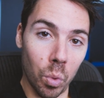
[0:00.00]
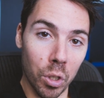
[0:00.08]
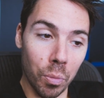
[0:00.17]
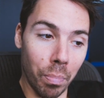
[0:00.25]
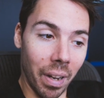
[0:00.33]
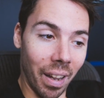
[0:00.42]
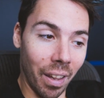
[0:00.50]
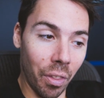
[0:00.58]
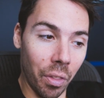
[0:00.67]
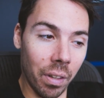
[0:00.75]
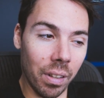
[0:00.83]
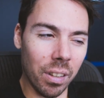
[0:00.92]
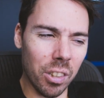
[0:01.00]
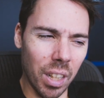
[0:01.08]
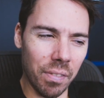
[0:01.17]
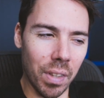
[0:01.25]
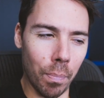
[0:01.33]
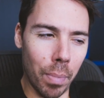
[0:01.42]
Which path? Because
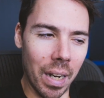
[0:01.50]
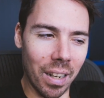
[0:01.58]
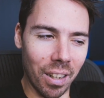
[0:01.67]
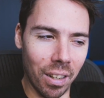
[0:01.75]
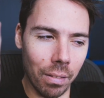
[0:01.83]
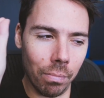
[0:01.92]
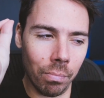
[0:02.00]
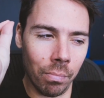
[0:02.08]
I've debated it.